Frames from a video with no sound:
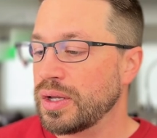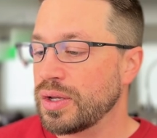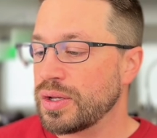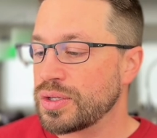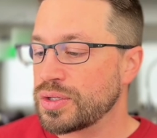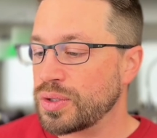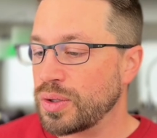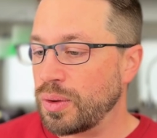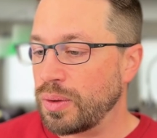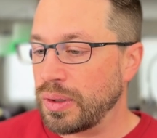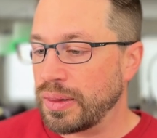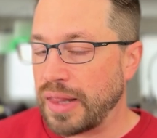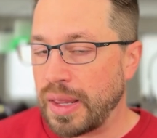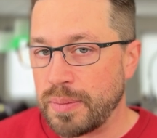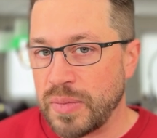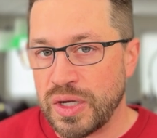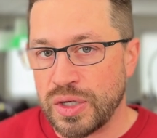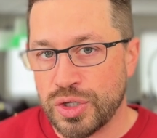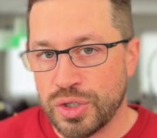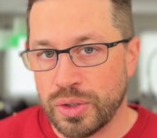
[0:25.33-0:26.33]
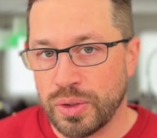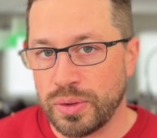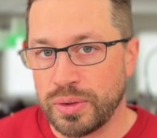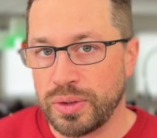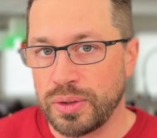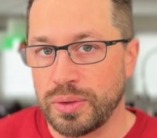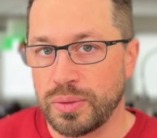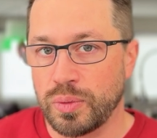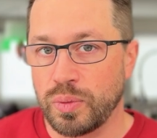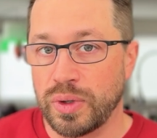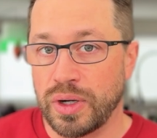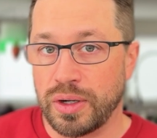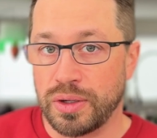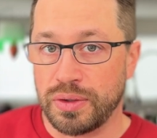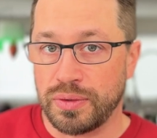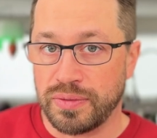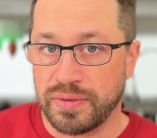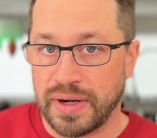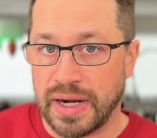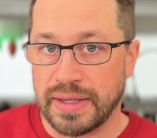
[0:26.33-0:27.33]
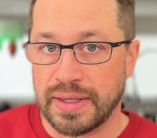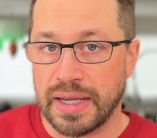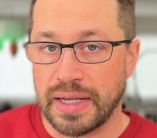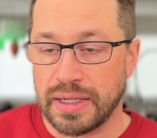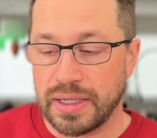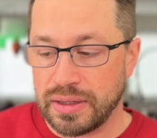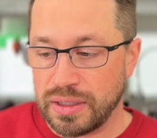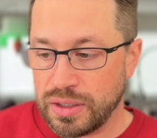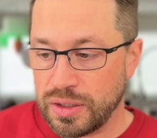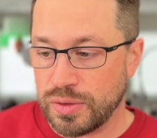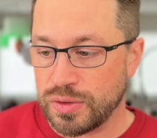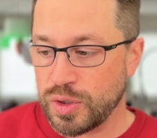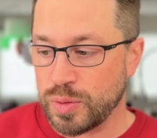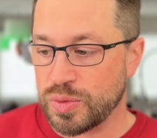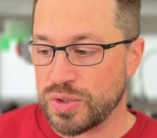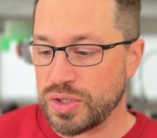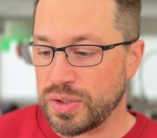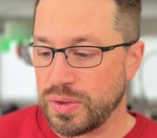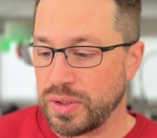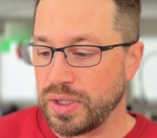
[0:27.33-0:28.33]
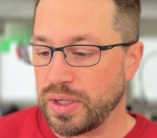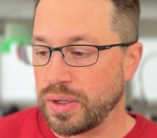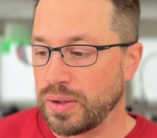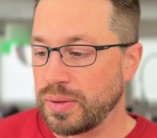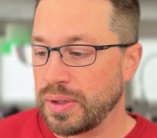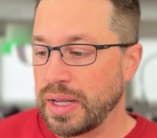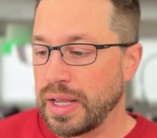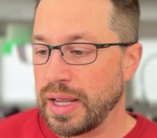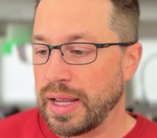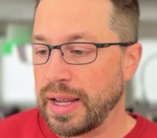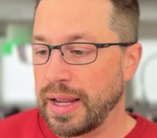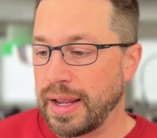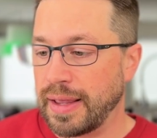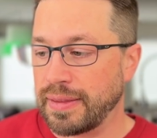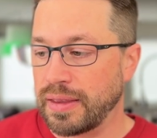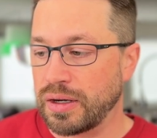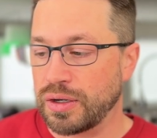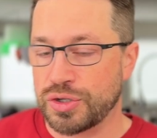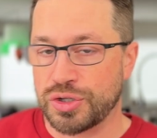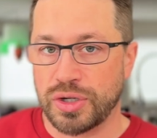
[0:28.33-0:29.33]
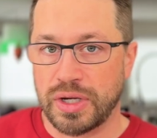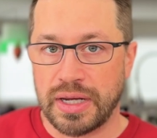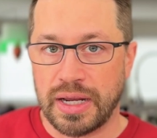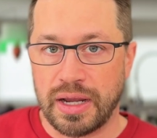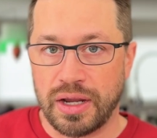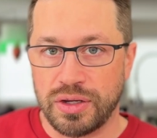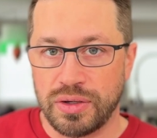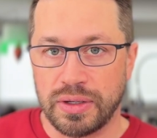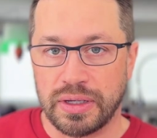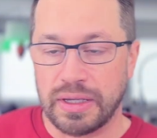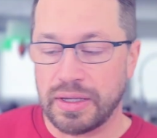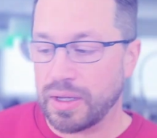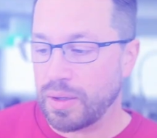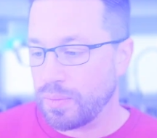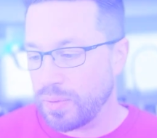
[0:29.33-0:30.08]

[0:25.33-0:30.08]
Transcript: So let me show you where you find that in the YouTube Studio, and then I'll show you how you can get